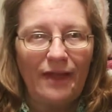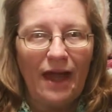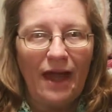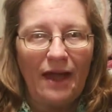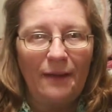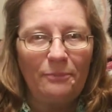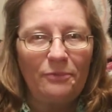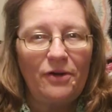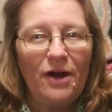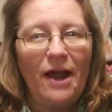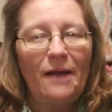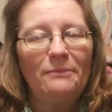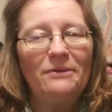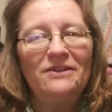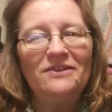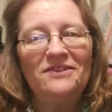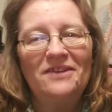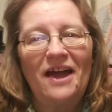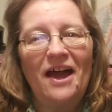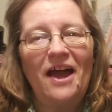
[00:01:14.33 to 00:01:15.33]
I
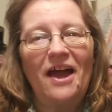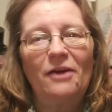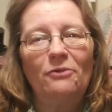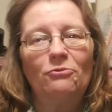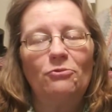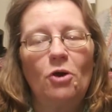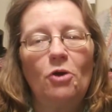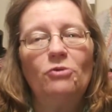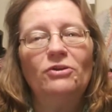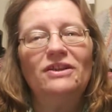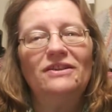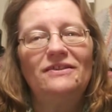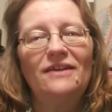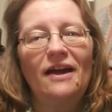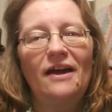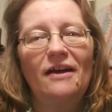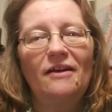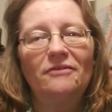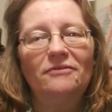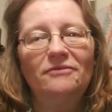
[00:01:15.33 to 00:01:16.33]
promise I wrote it
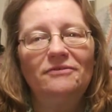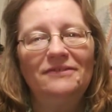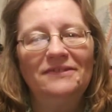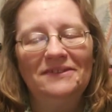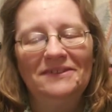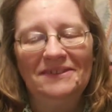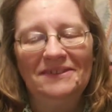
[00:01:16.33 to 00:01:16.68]
down.